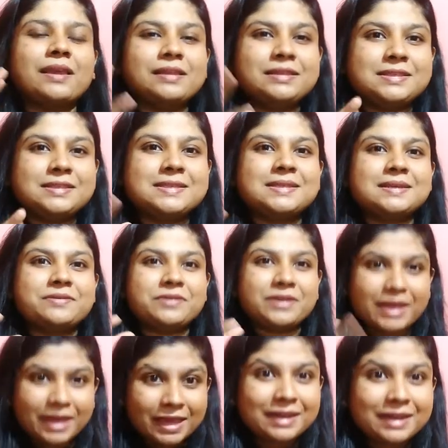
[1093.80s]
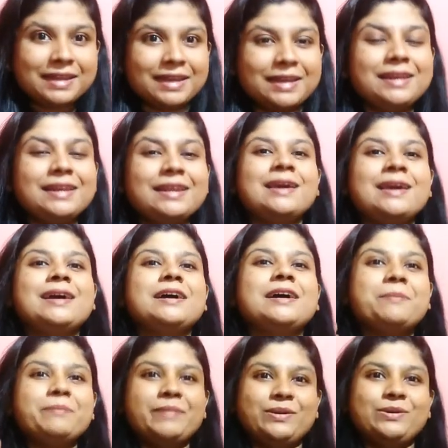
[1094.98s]
it's creating a
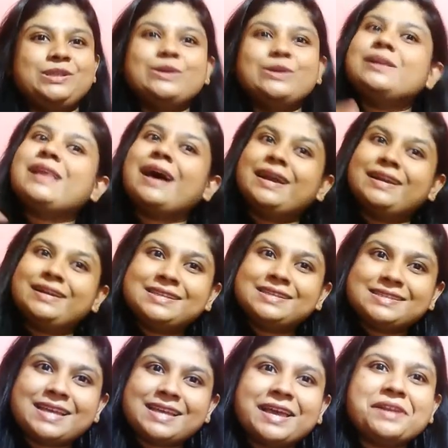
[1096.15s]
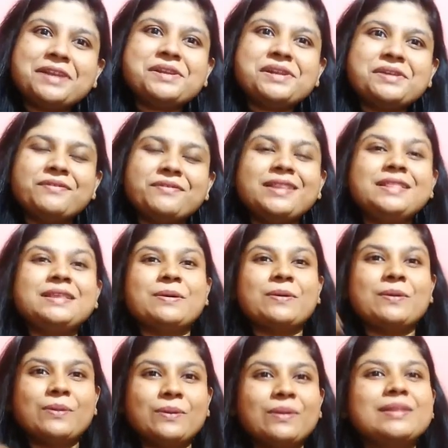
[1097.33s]
mutual understanding with
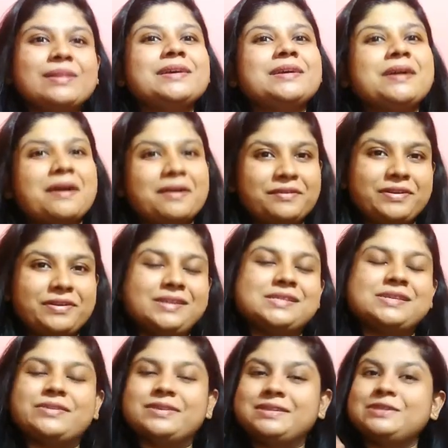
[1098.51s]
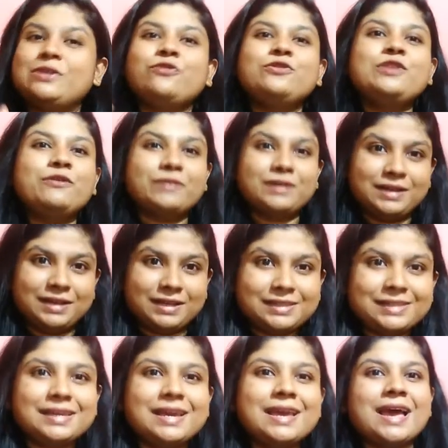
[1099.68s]
all the countries, rest of the
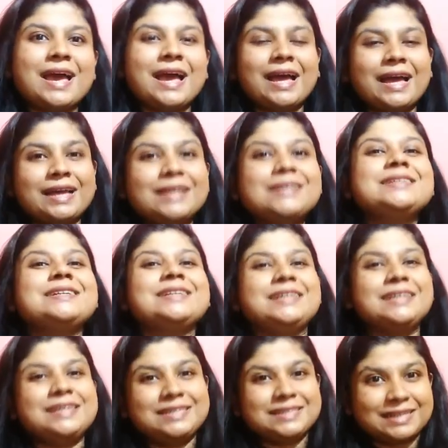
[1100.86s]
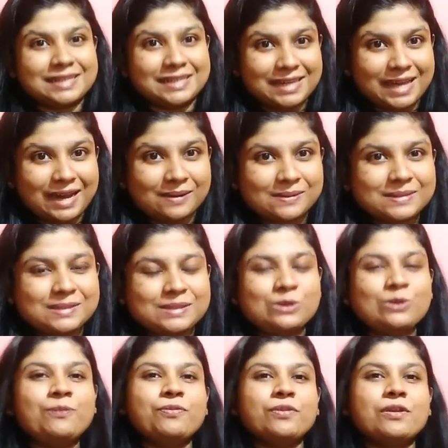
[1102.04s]
world, and it allows
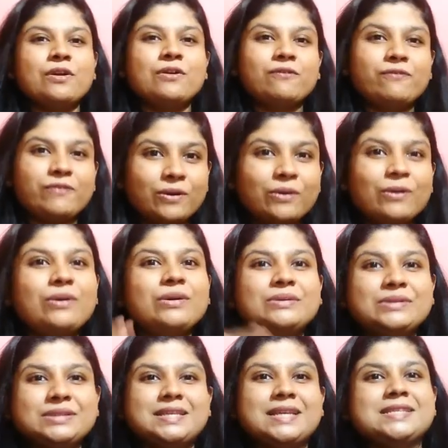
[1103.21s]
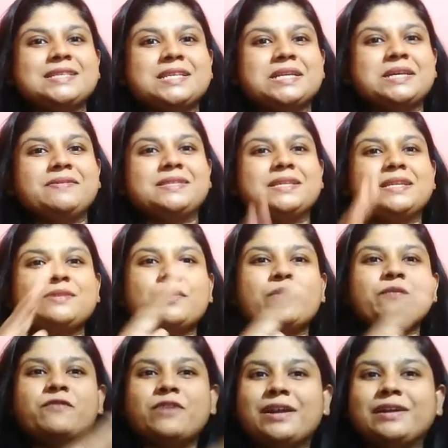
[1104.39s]
to flow goods and services
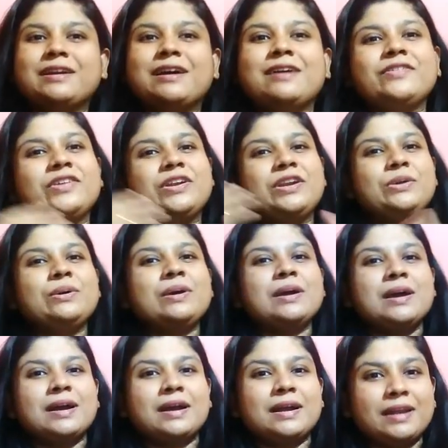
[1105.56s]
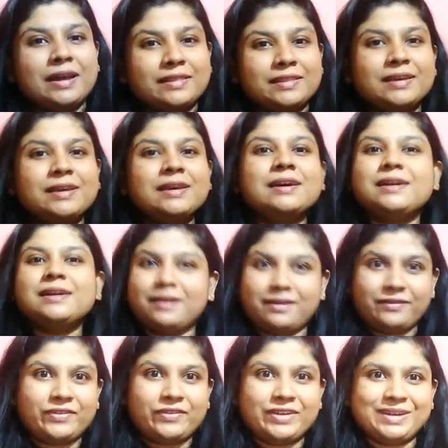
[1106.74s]
from one country to another
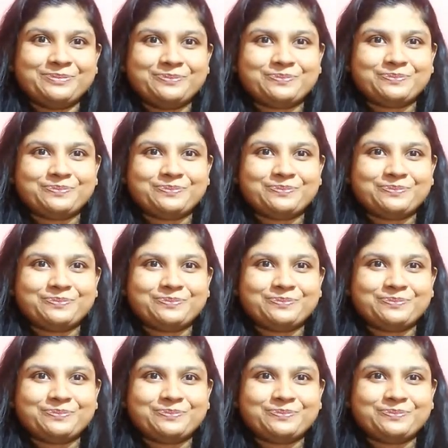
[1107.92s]
country.